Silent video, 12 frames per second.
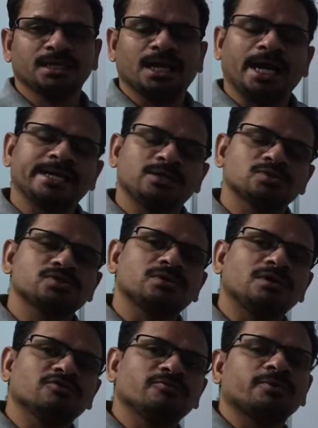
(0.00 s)
And to
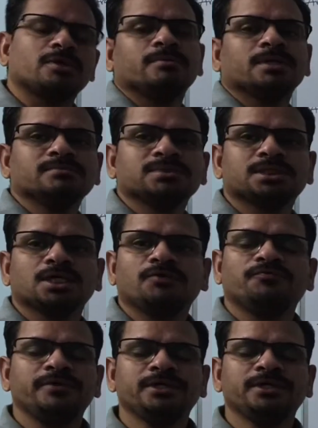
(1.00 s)
solve problems, we